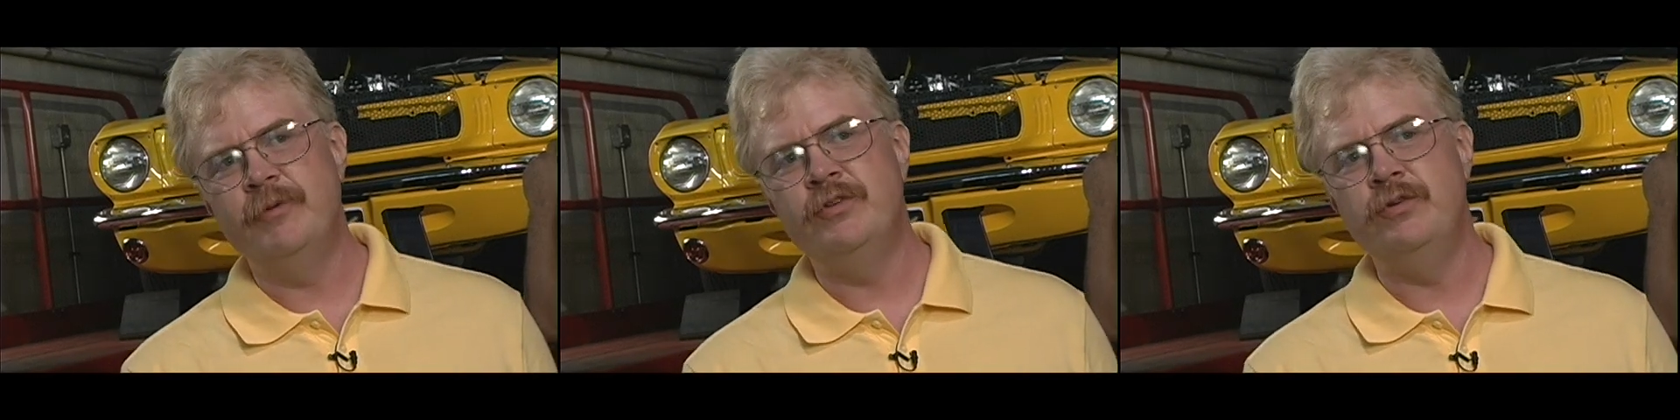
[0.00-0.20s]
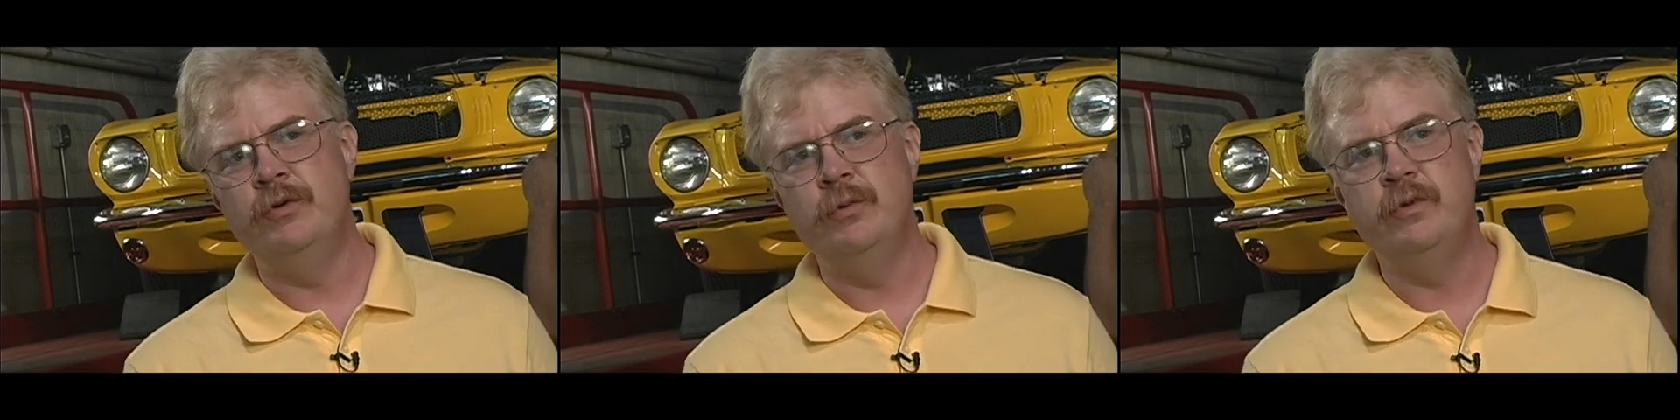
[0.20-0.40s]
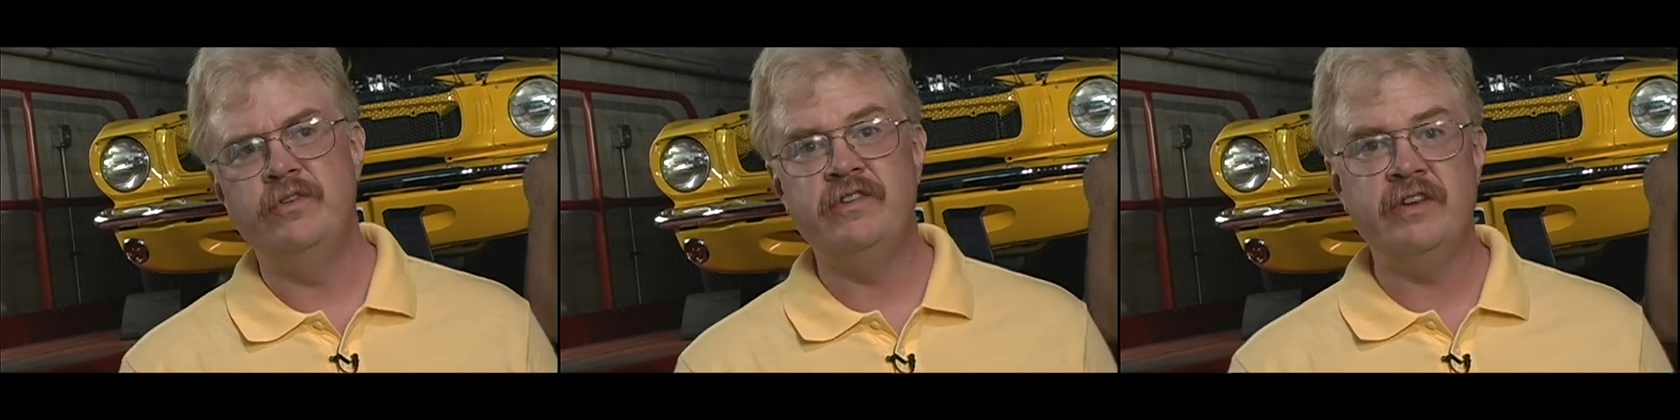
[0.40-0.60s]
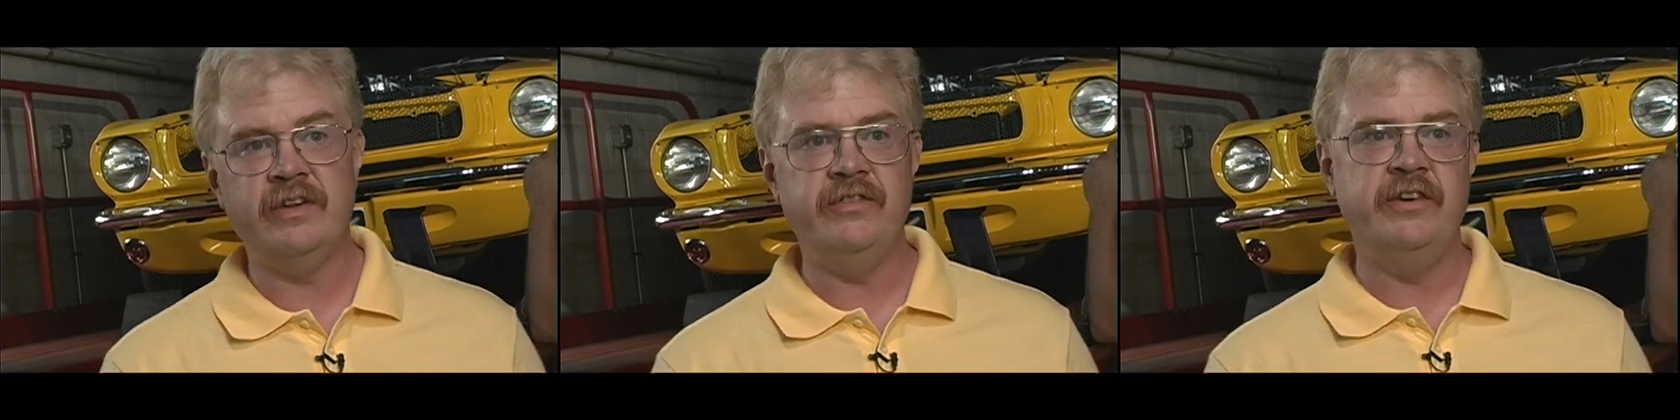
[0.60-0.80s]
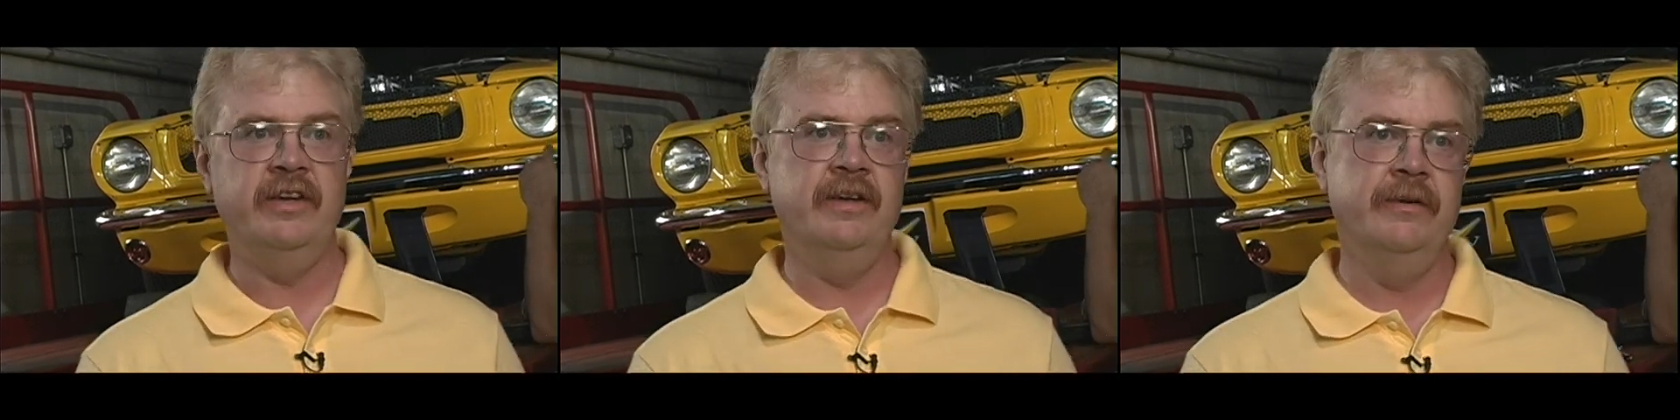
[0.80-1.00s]
to
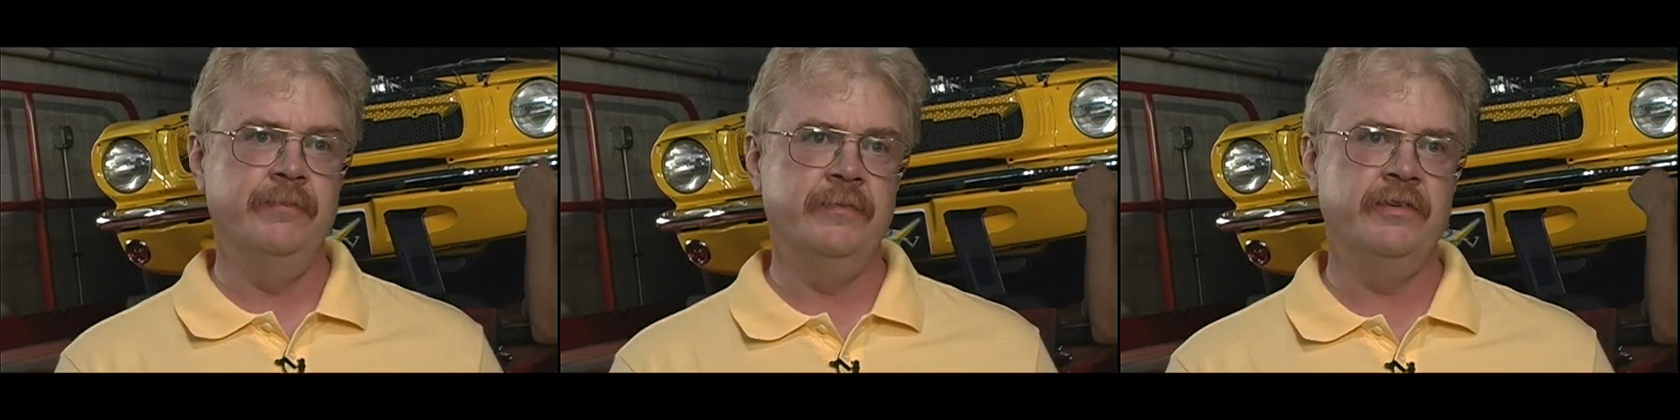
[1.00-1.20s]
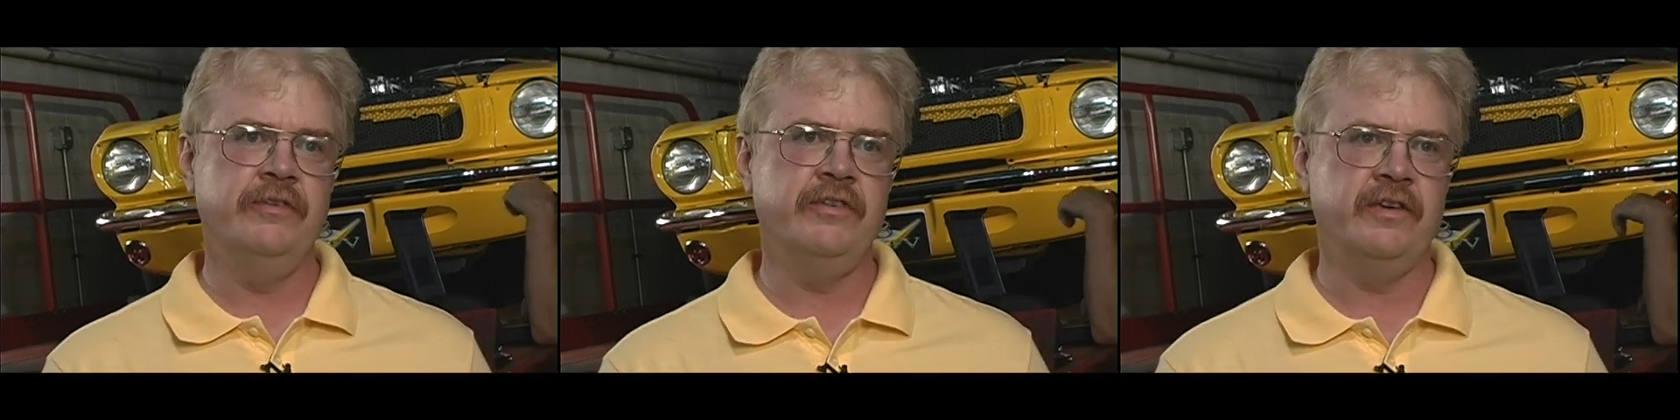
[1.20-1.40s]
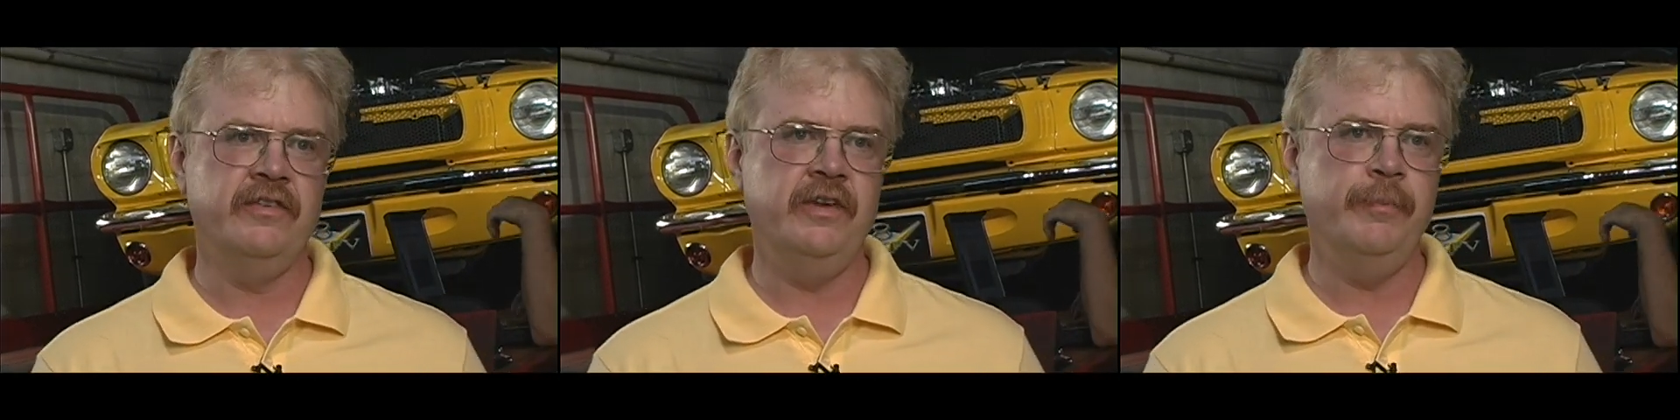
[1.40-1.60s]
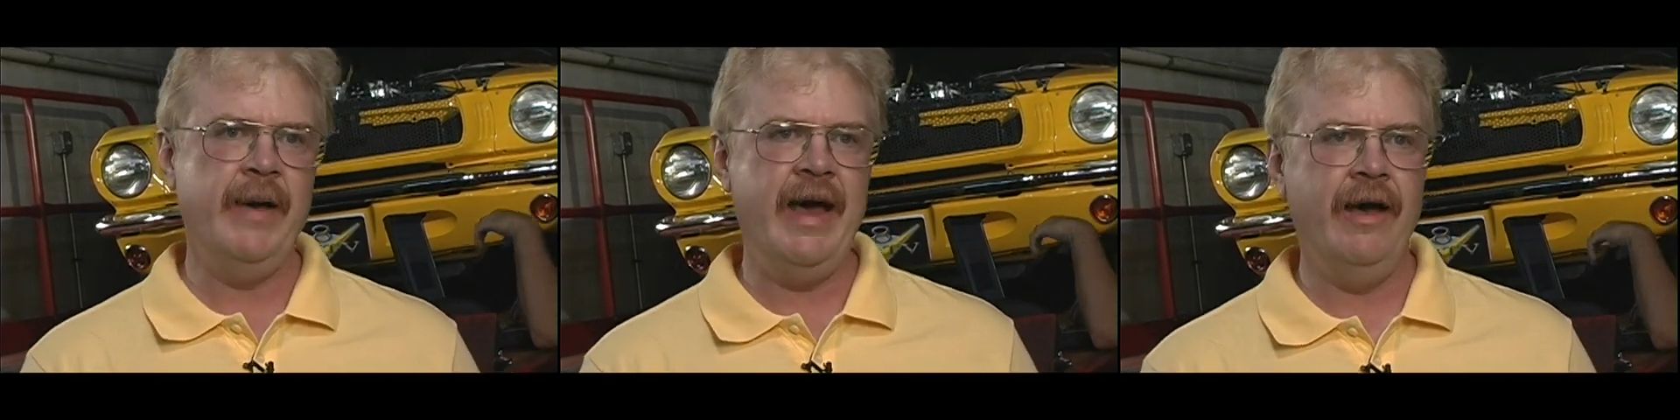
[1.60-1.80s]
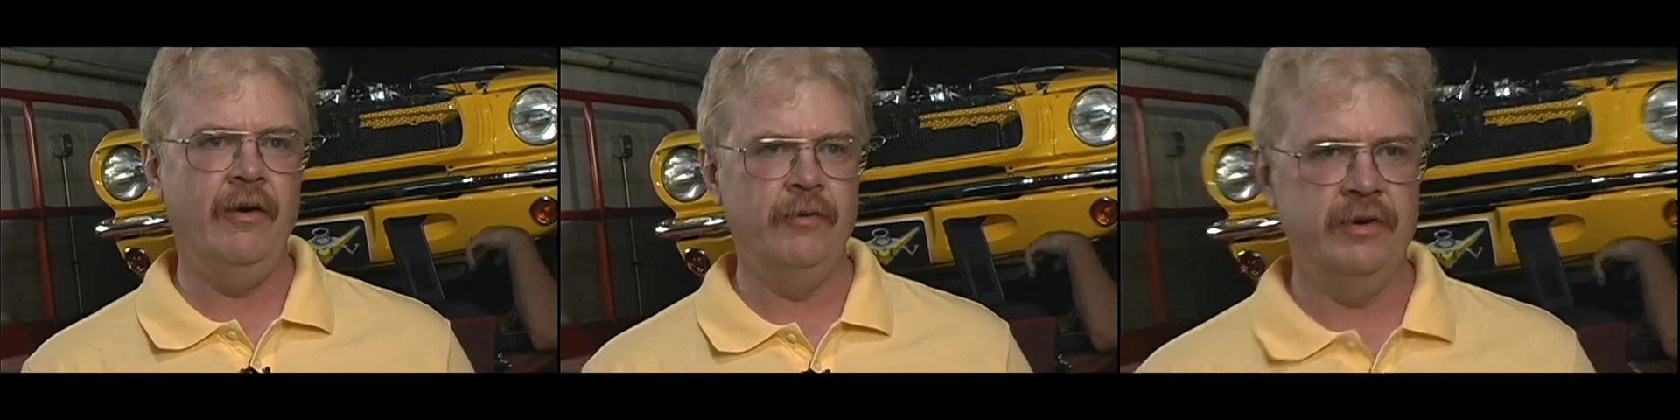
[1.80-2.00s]
60
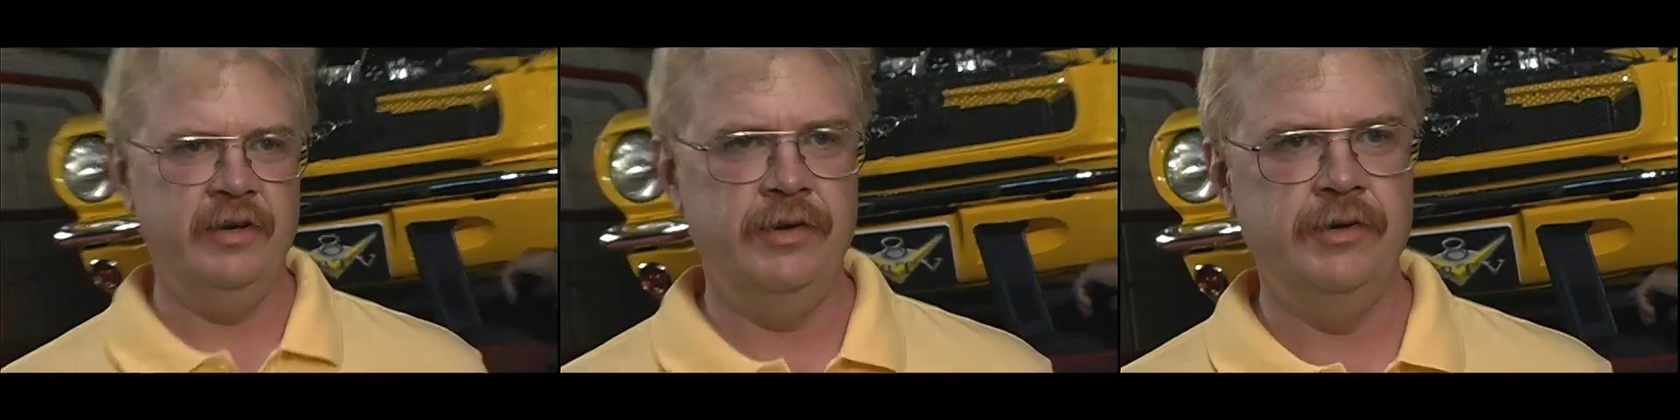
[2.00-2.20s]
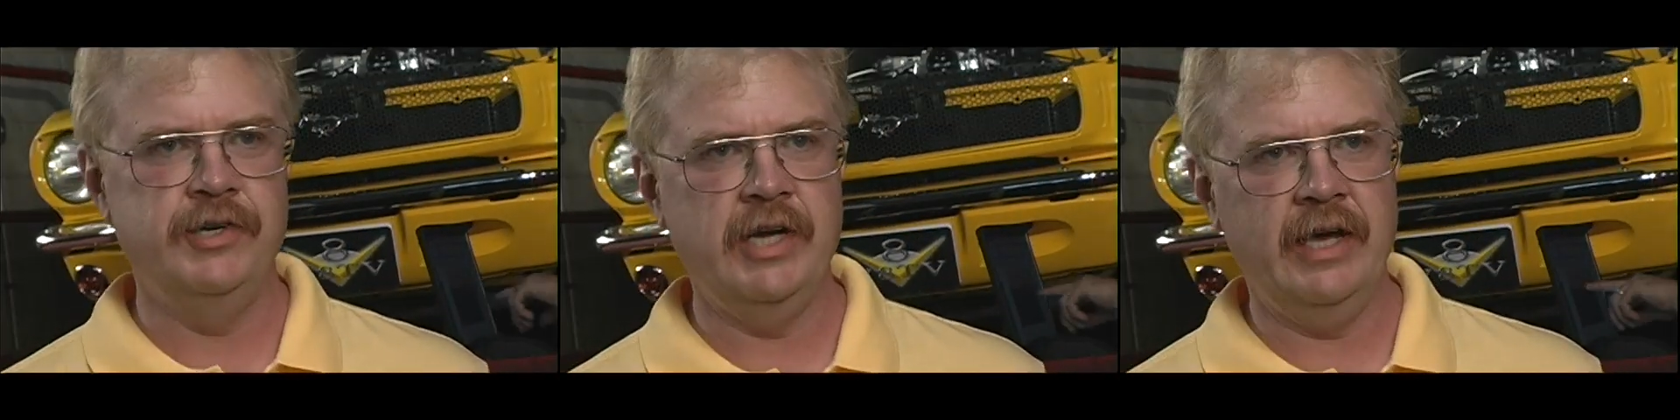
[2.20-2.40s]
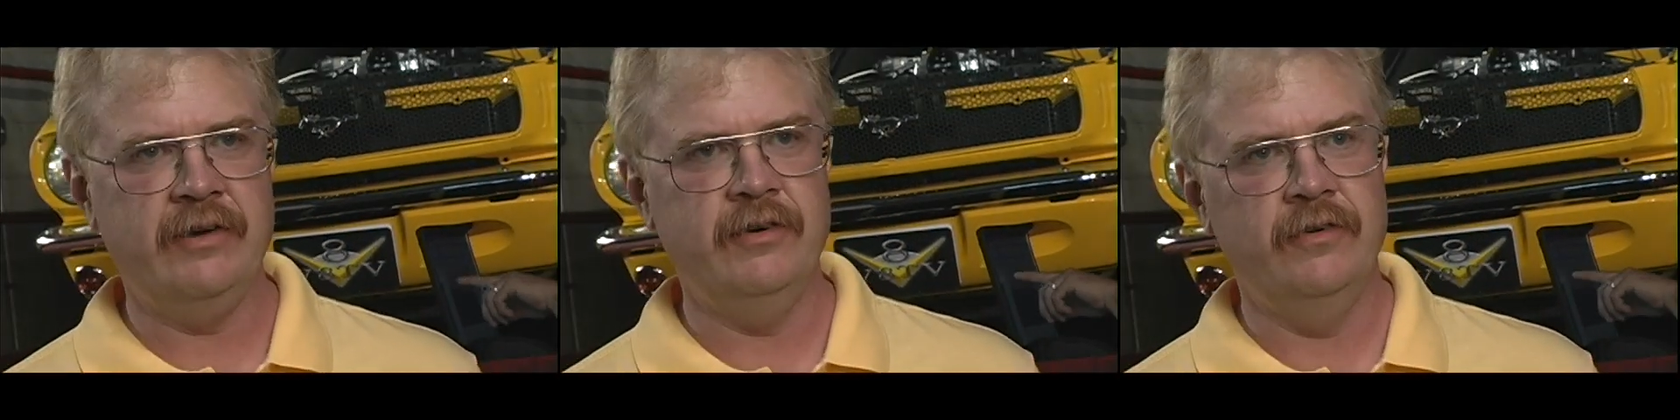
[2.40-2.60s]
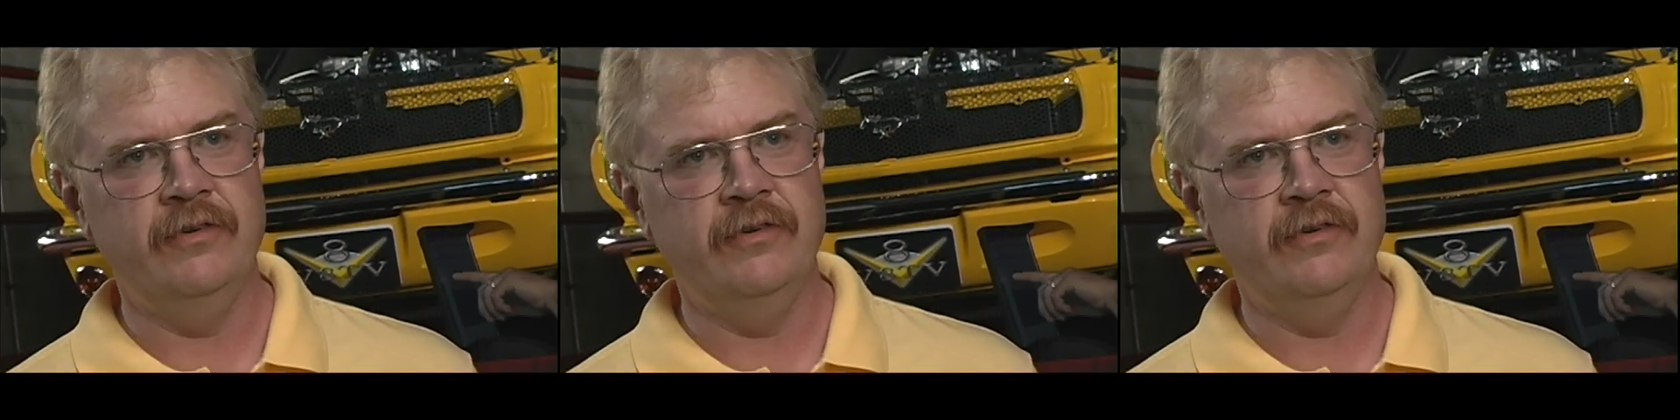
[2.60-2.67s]
pound injector.